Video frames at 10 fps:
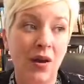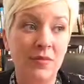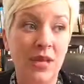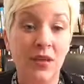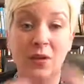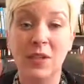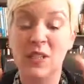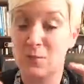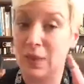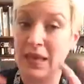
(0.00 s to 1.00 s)
I'm not going to
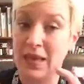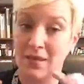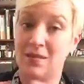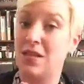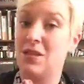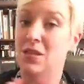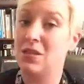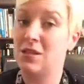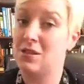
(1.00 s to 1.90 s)
expand into